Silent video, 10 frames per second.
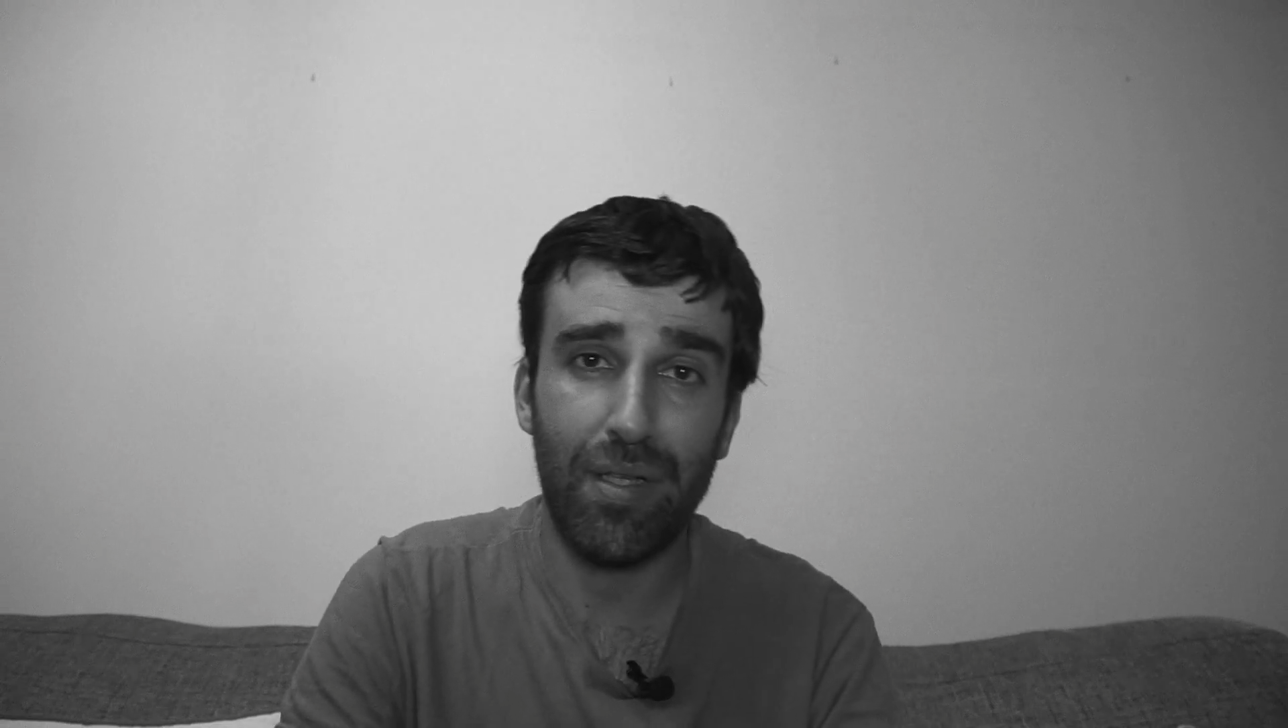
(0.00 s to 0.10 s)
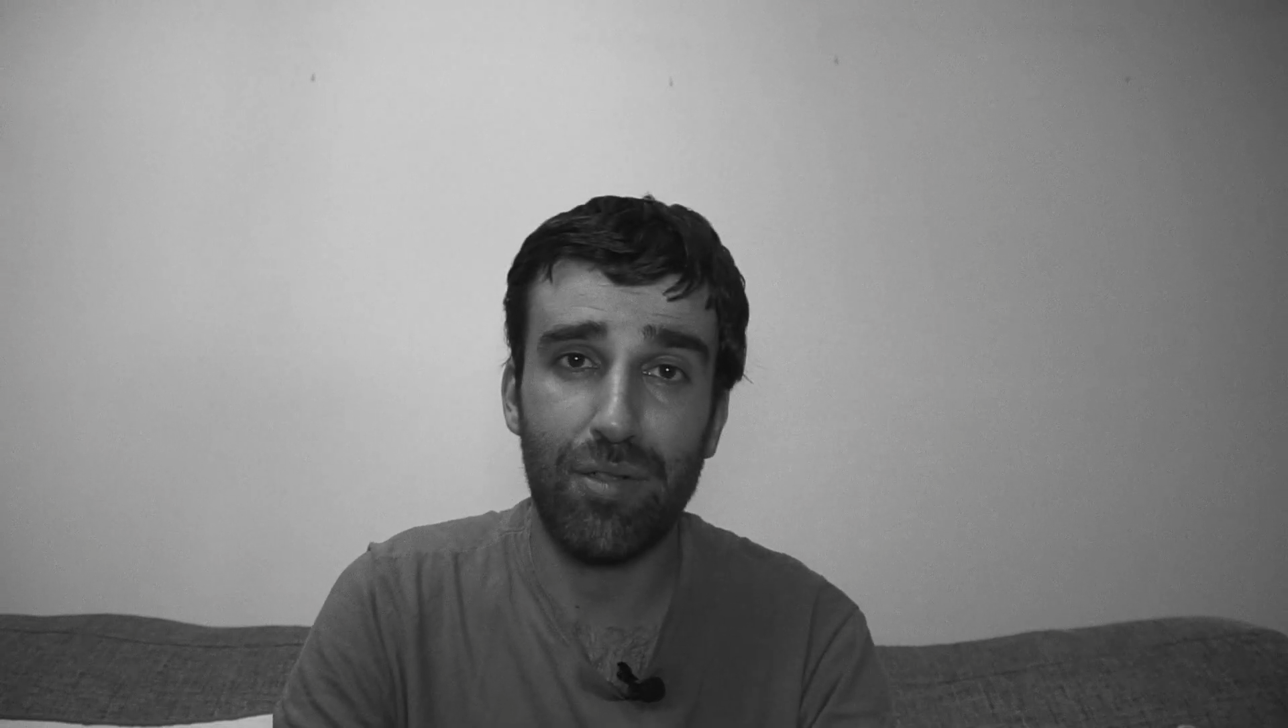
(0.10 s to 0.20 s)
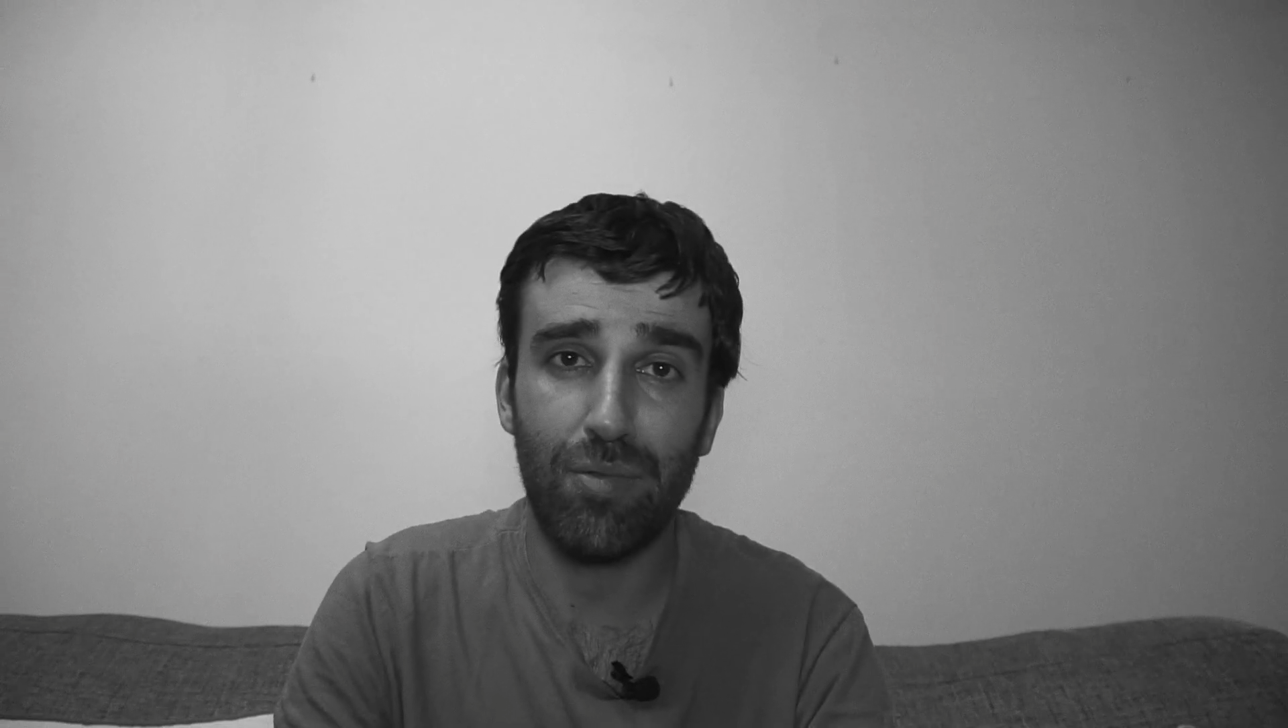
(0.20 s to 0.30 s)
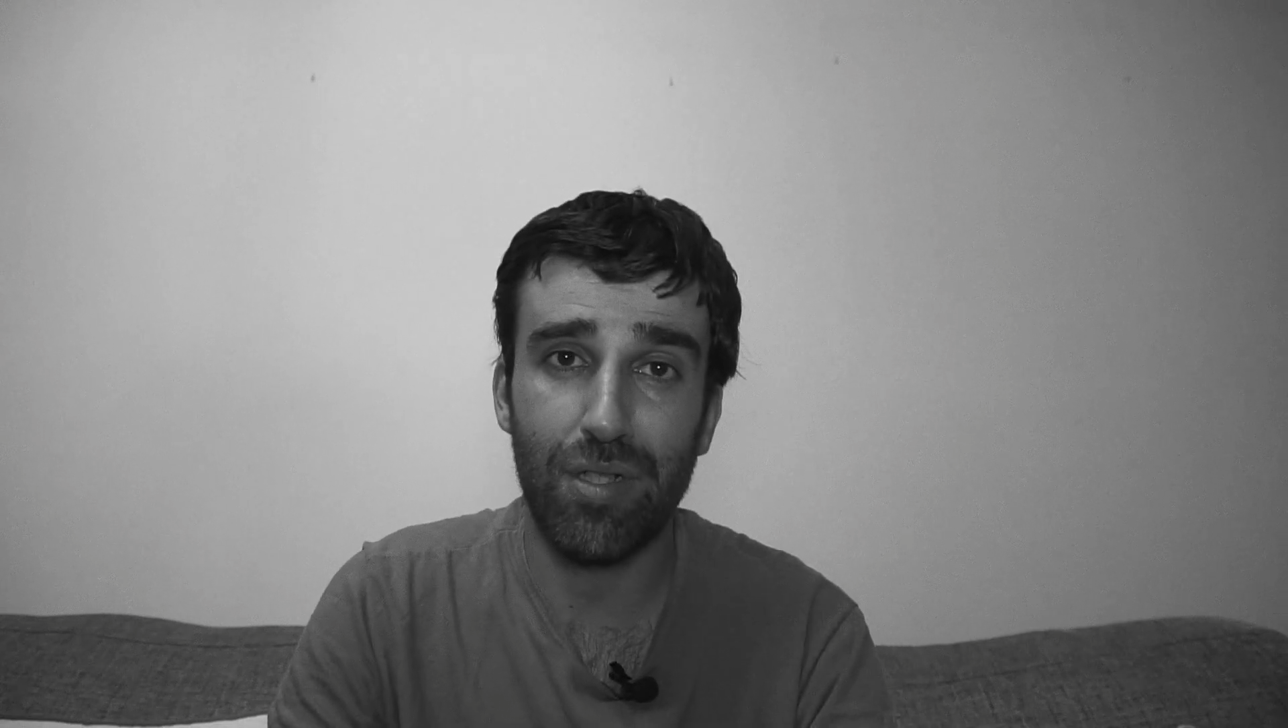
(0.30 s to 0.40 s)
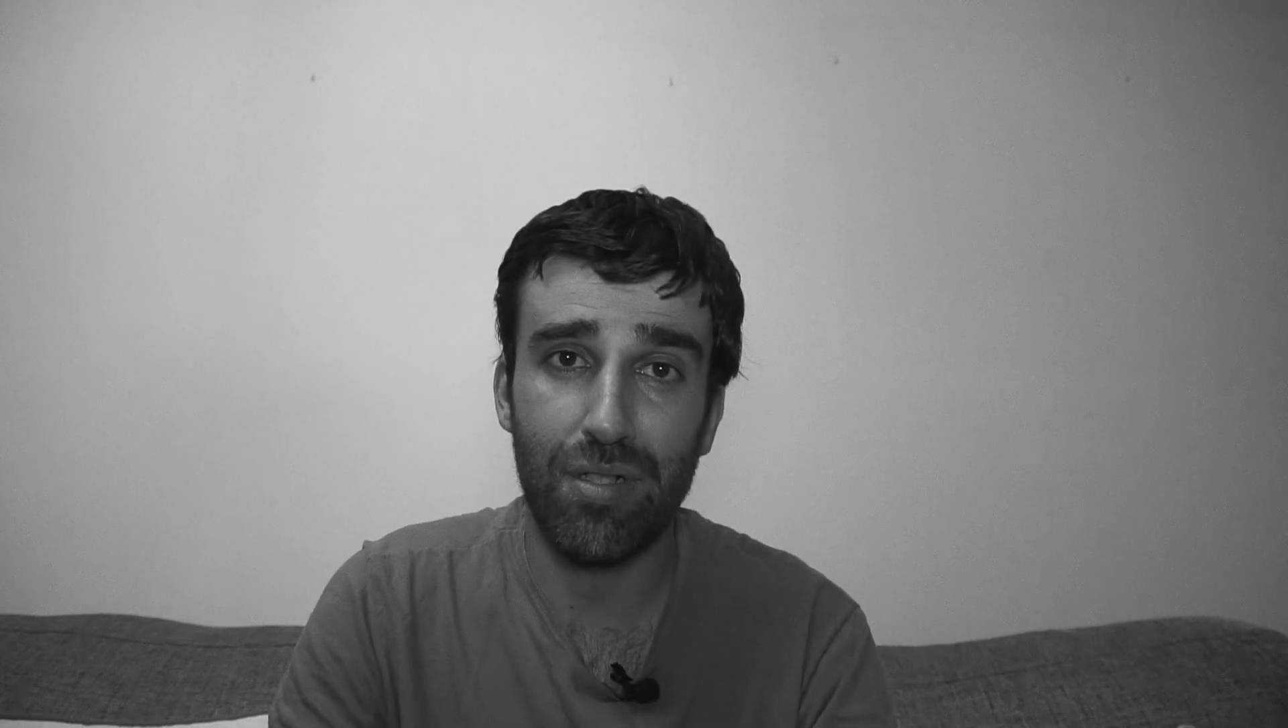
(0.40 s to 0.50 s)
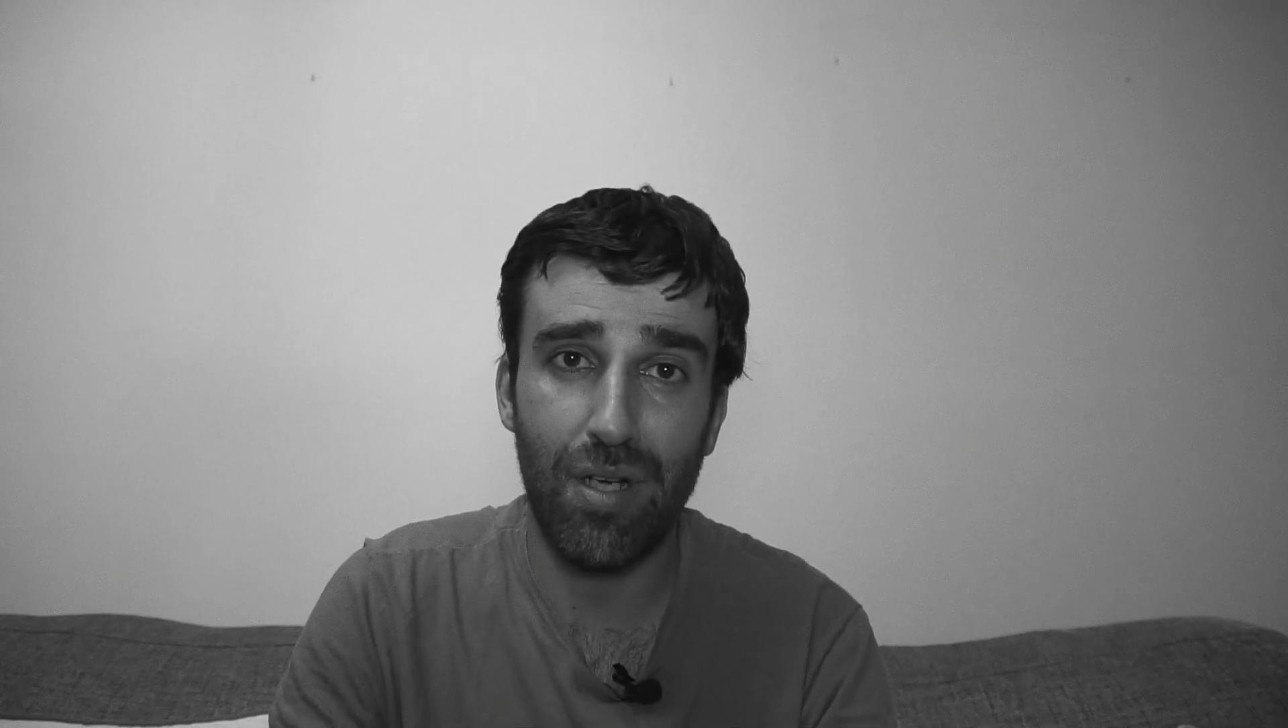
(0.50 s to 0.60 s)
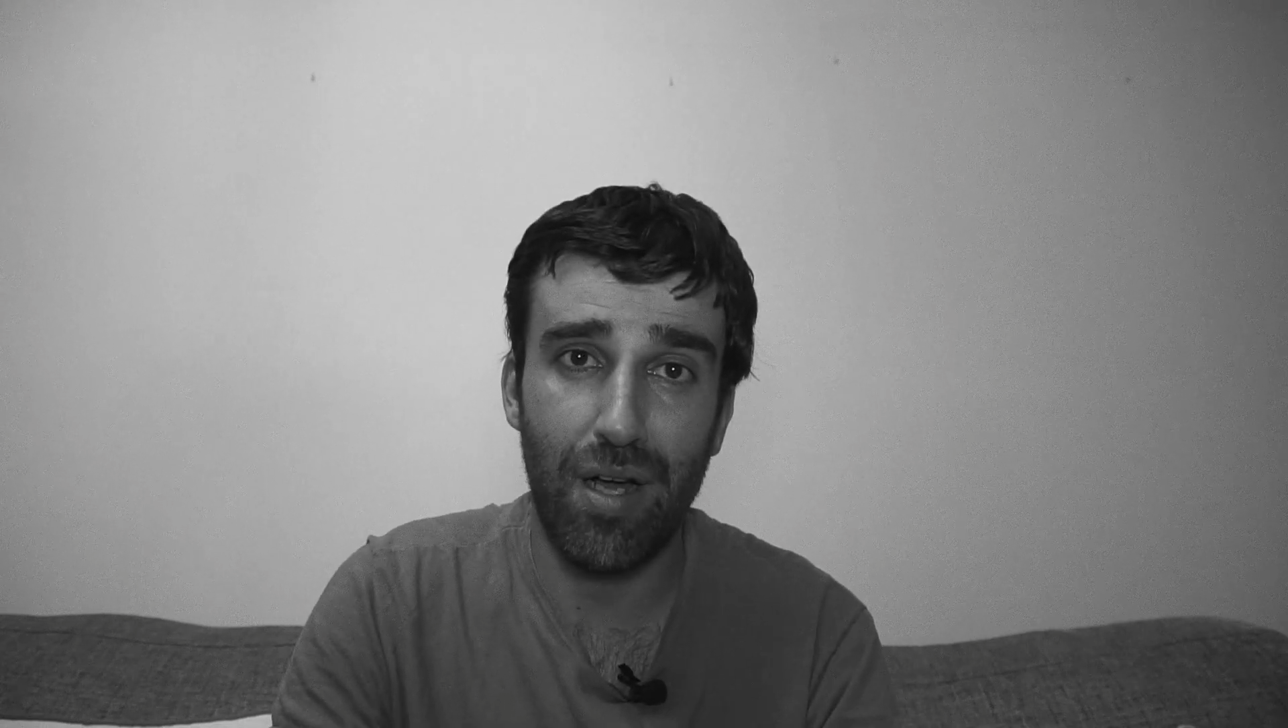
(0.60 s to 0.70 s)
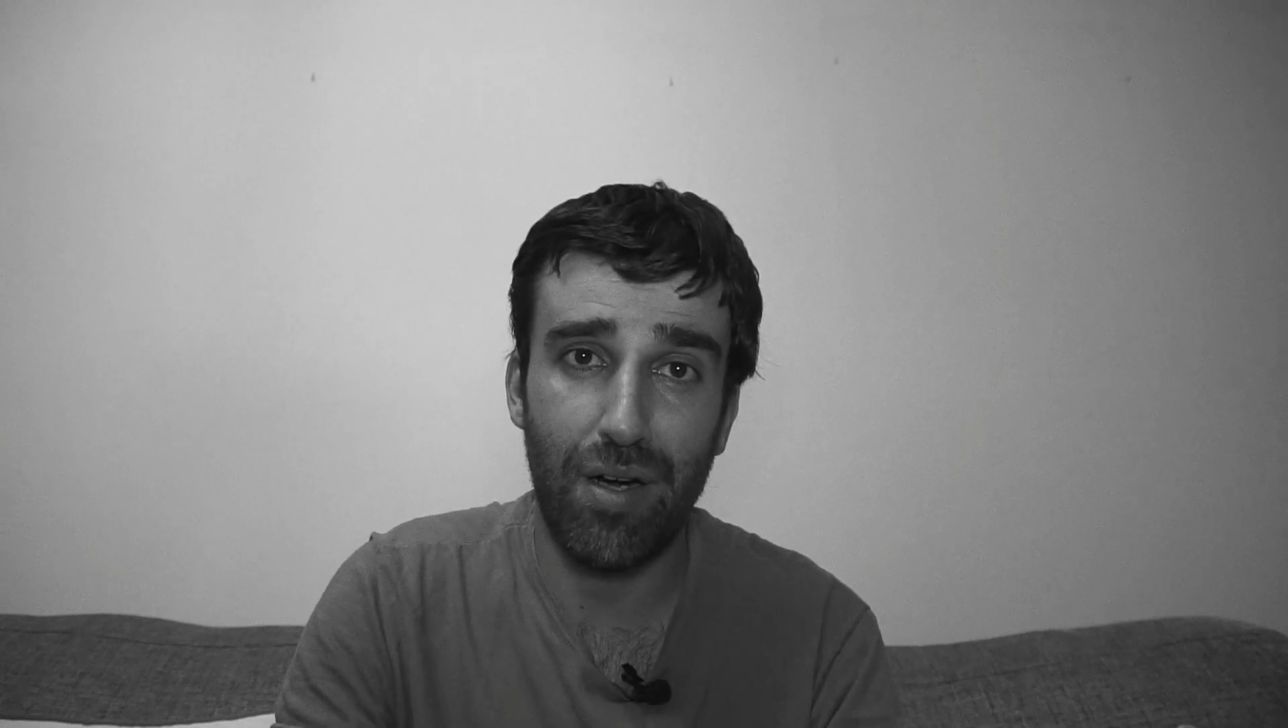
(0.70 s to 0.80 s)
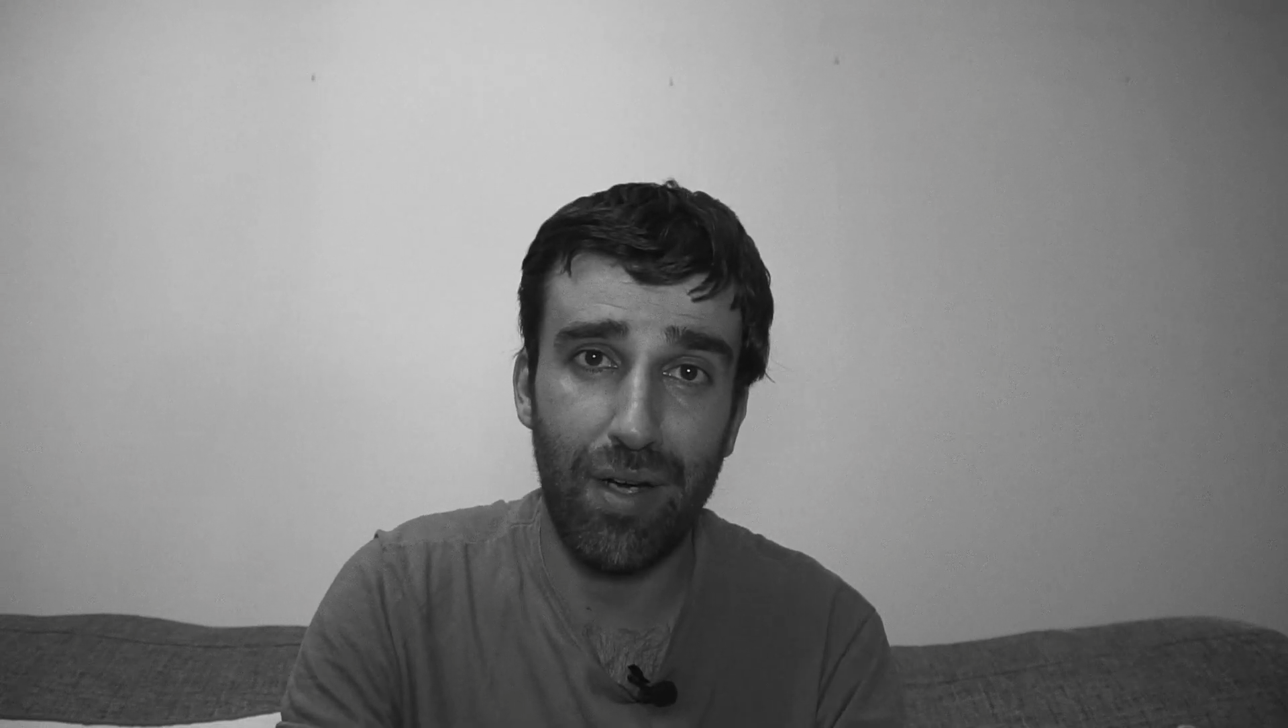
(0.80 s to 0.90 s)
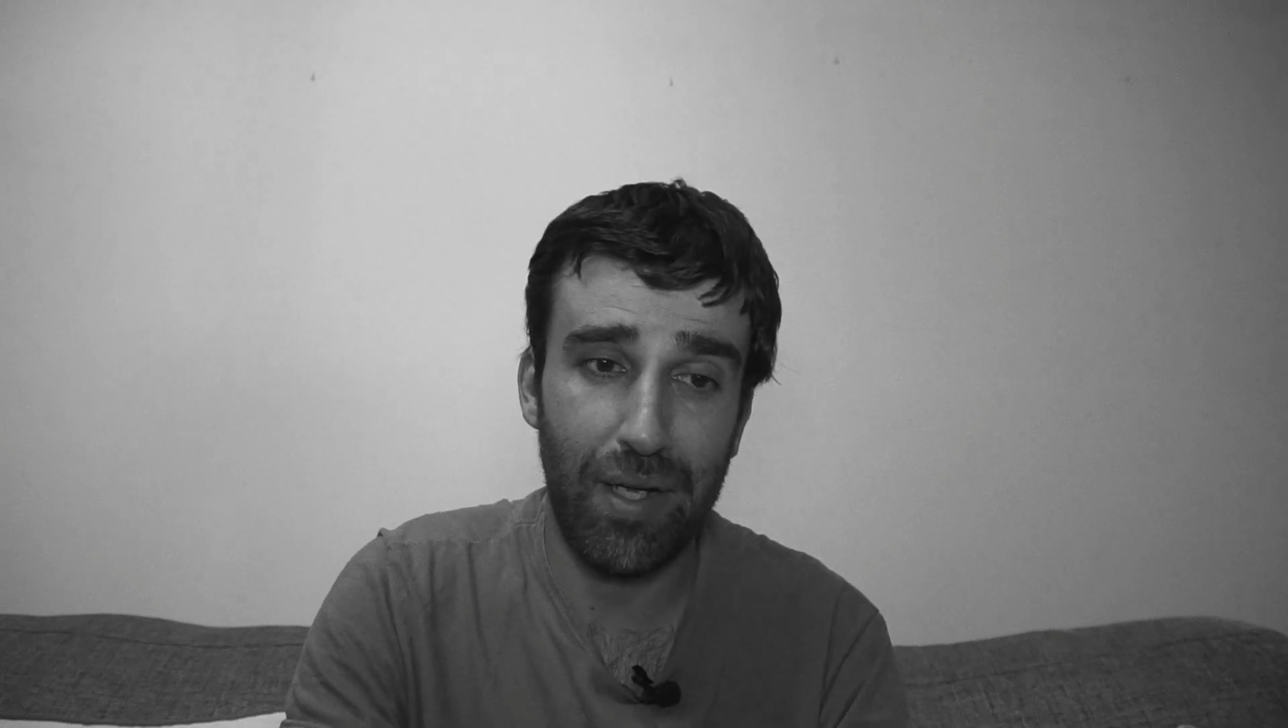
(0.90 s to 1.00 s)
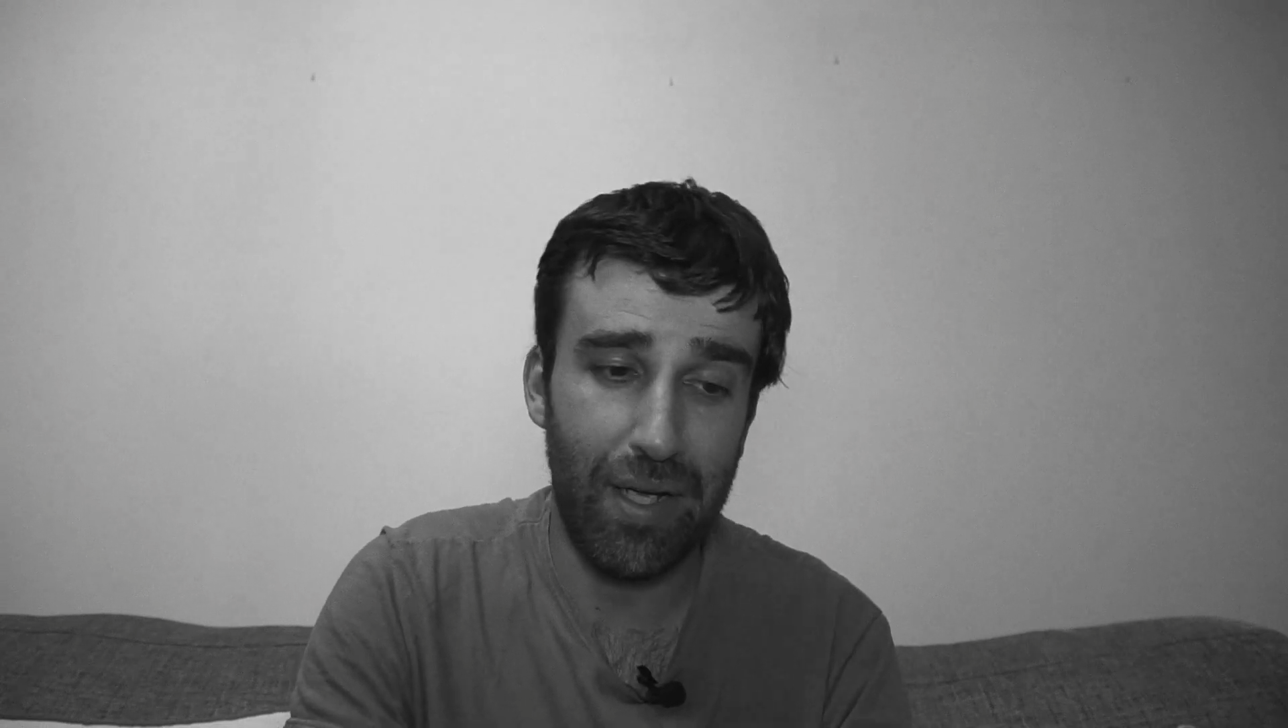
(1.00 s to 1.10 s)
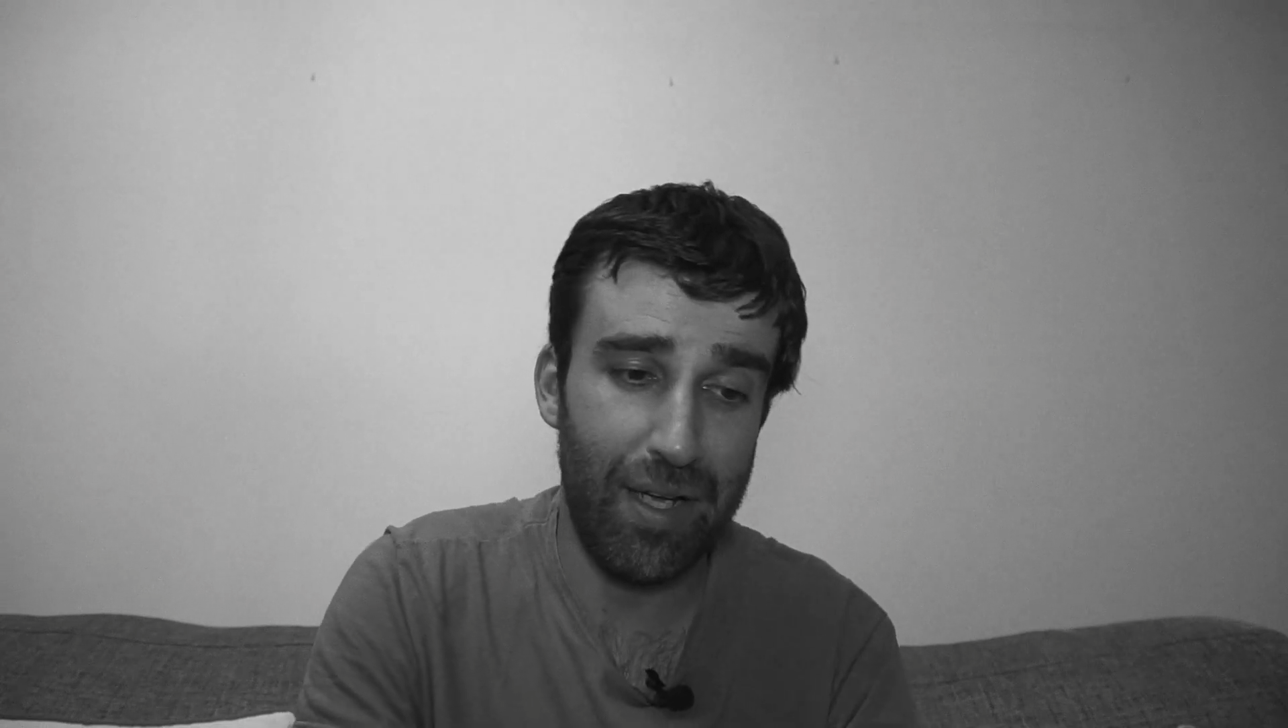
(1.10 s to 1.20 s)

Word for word: this was not only